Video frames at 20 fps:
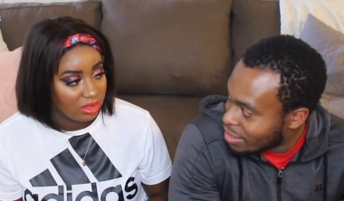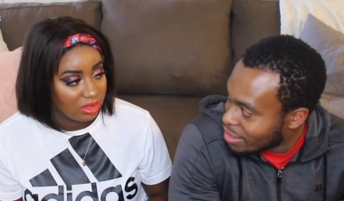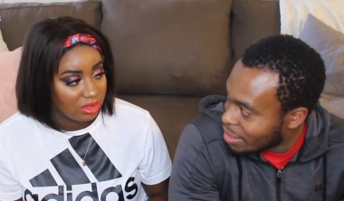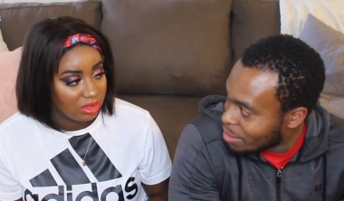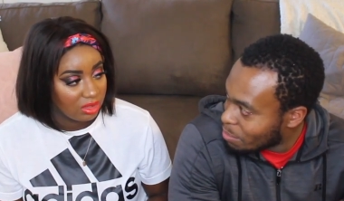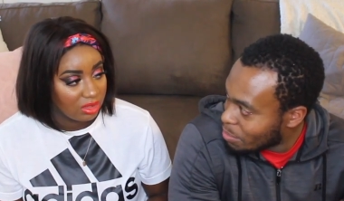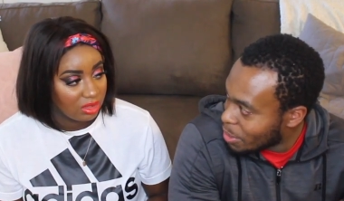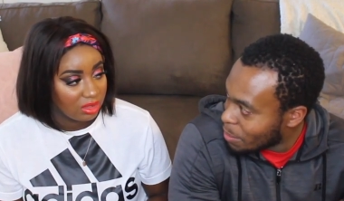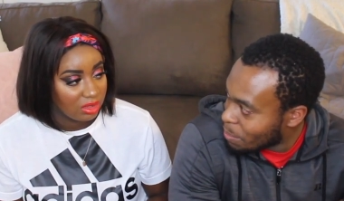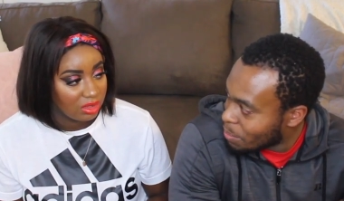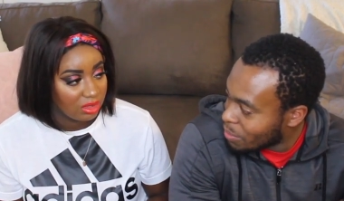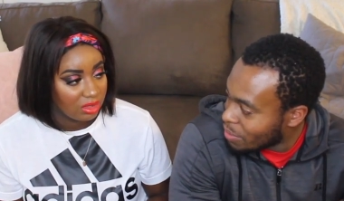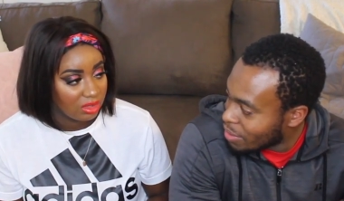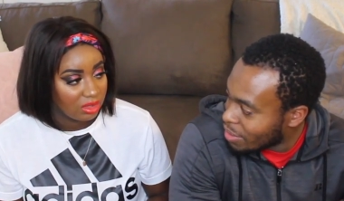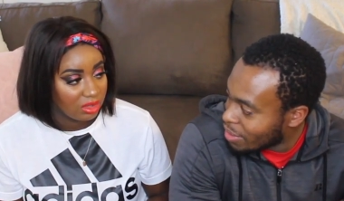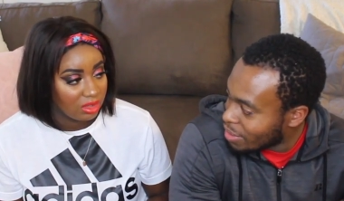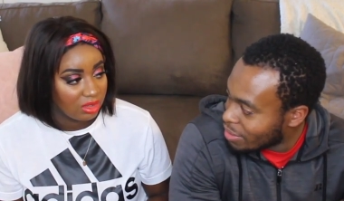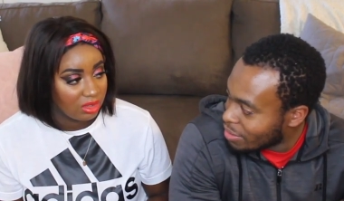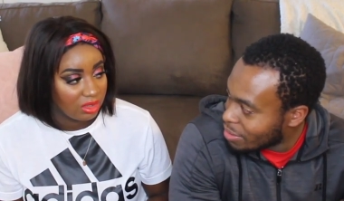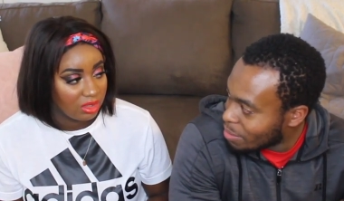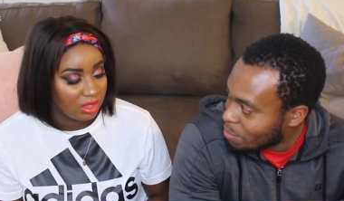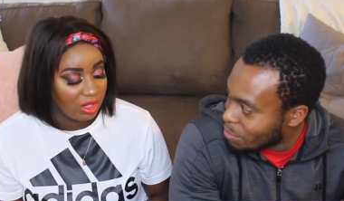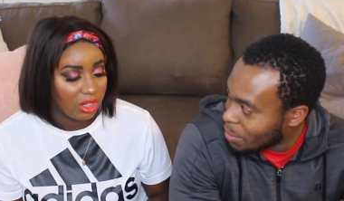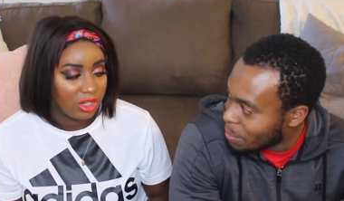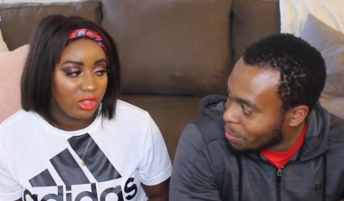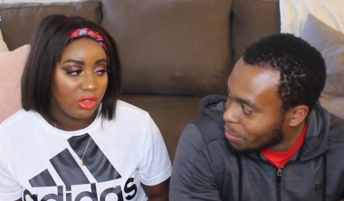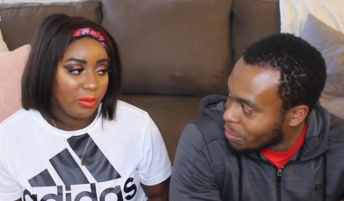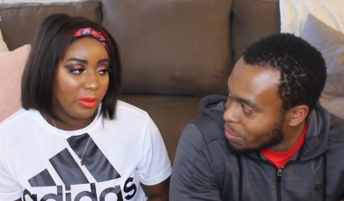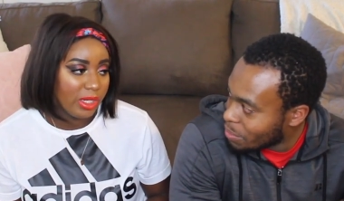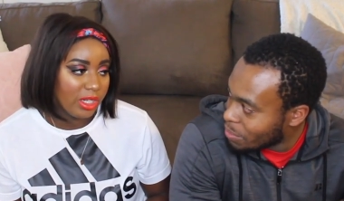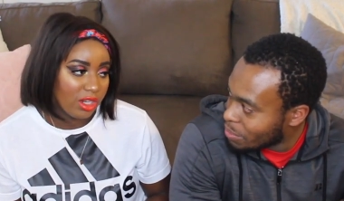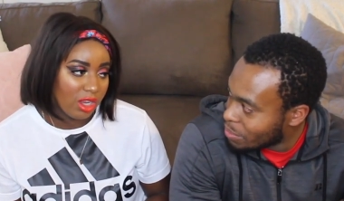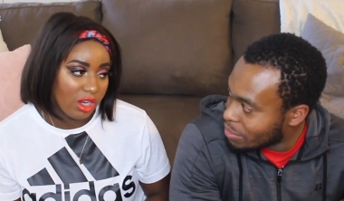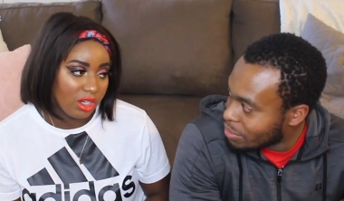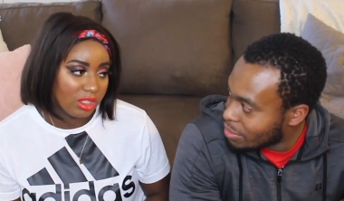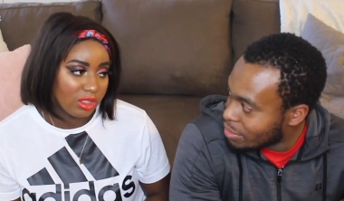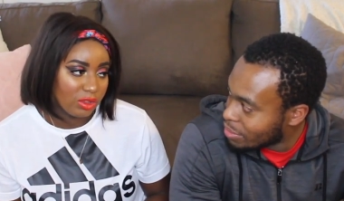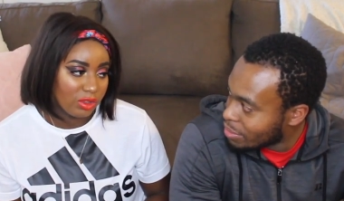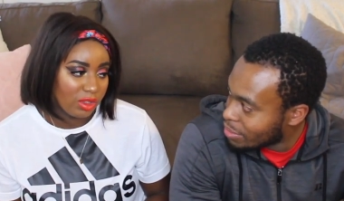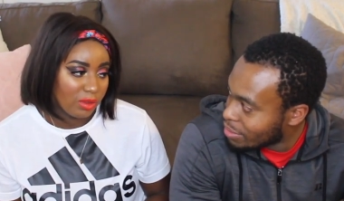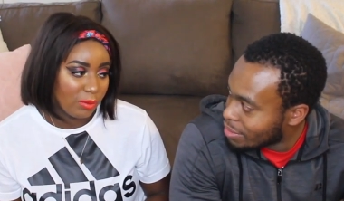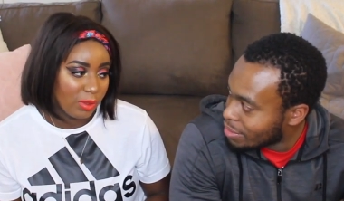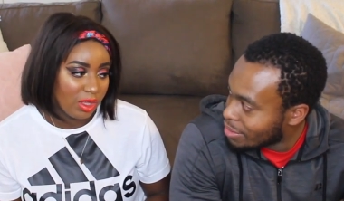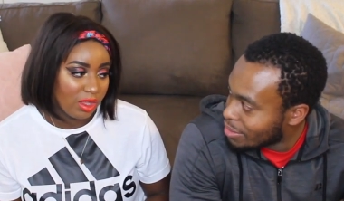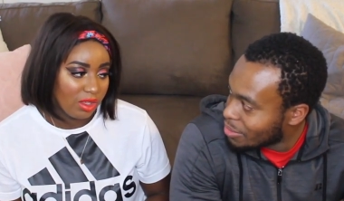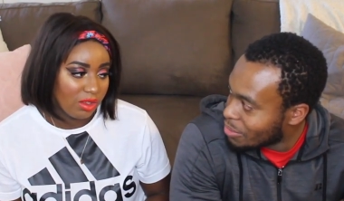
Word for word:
Speaker 1: then people are... The people,
Speaker 2: are you being honest with me